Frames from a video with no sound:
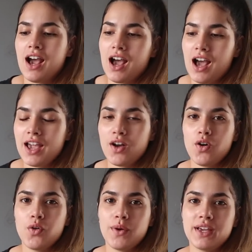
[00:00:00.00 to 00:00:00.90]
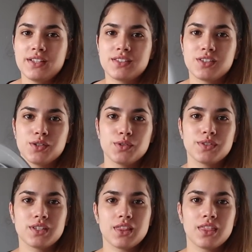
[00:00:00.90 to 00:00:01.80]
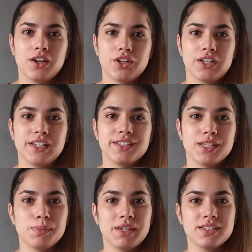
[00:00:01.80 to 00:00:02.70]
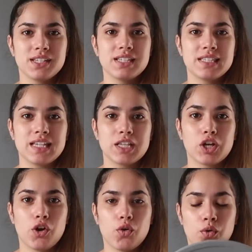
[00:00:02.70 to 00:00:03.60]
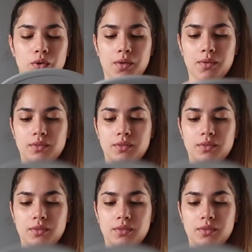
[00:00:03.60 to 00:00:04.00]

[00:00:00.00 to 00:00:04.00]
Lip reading: I always use her easy peasy silicone